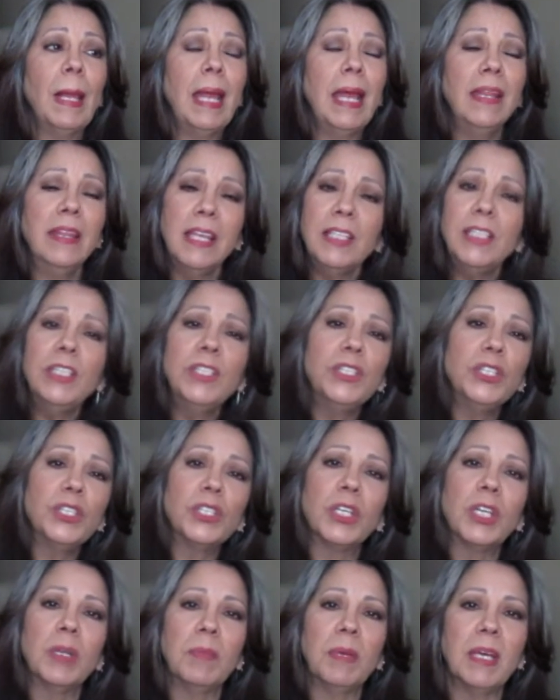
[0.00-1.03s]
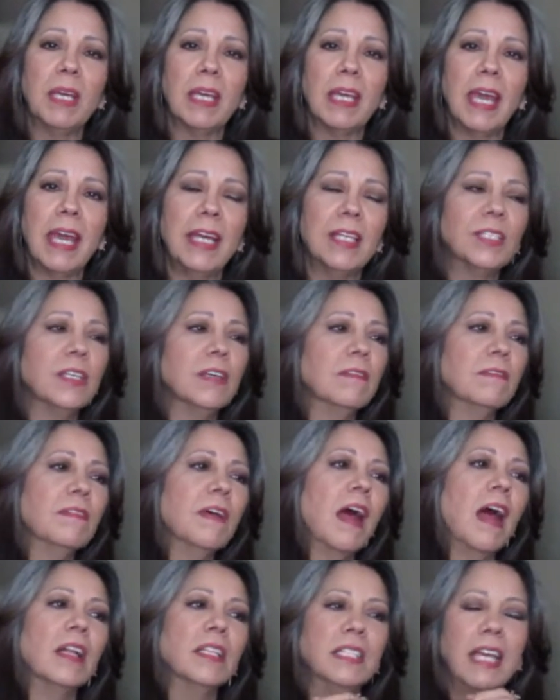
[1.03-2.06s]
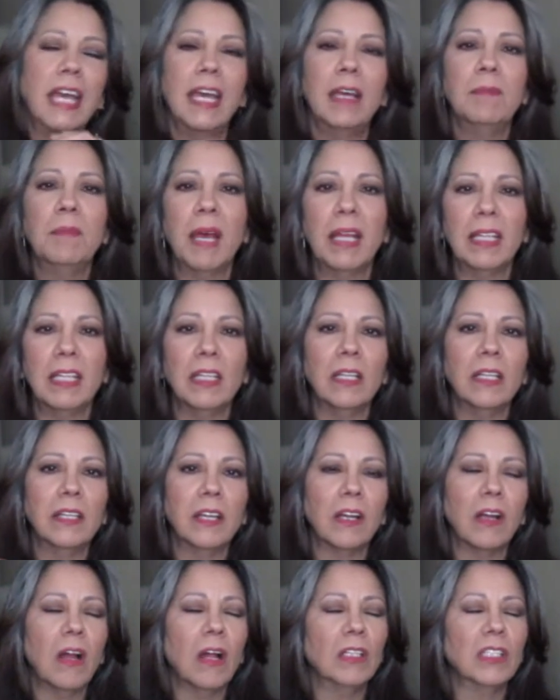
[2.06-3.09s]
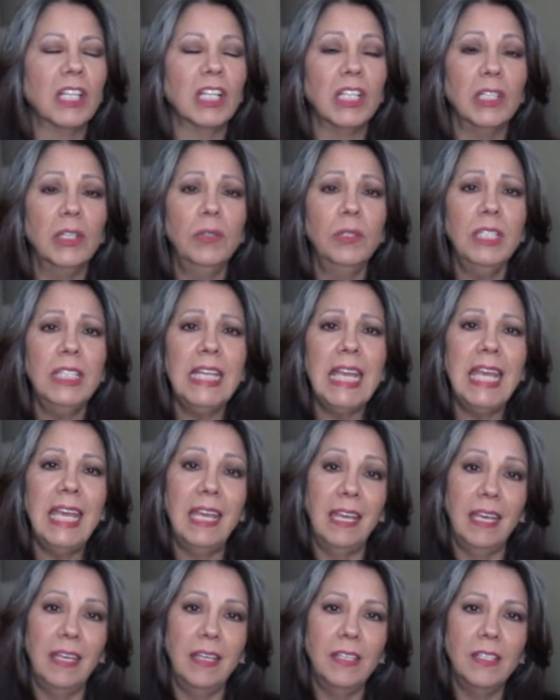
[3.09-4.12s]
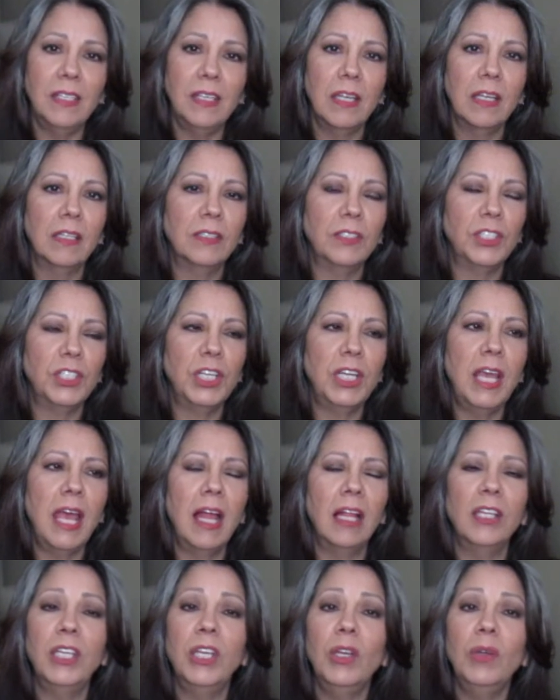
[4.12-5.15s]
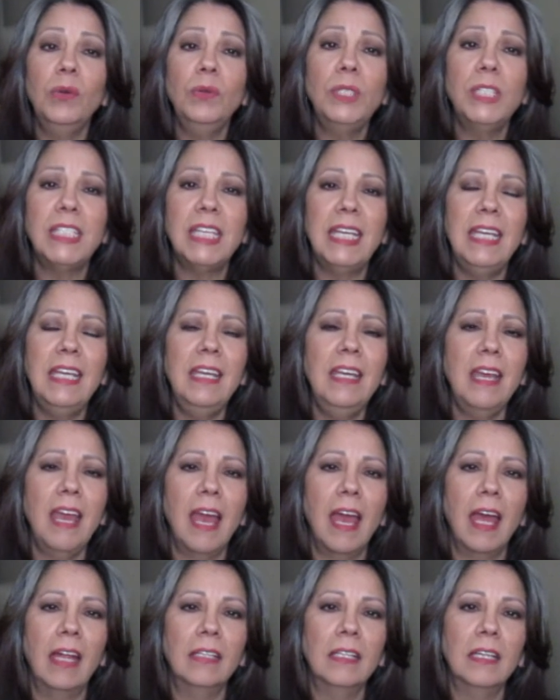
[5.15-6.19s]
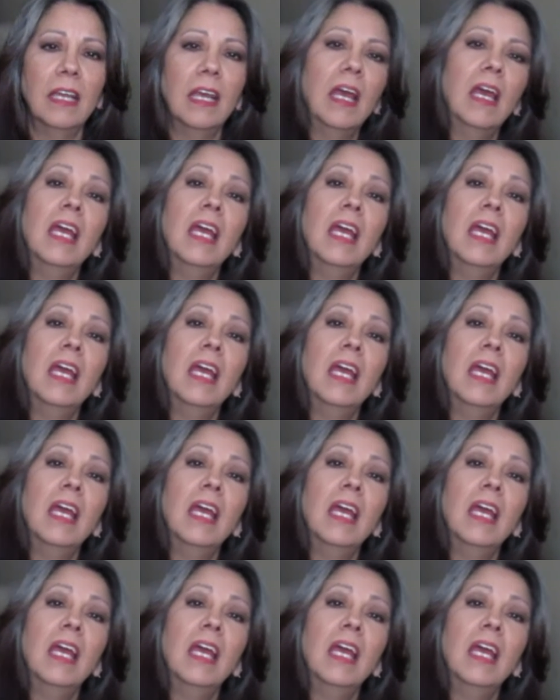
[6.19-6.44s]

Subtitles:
And this is just going to be a case of, I'll take my little, they're called GlutenEase, GlutenEze.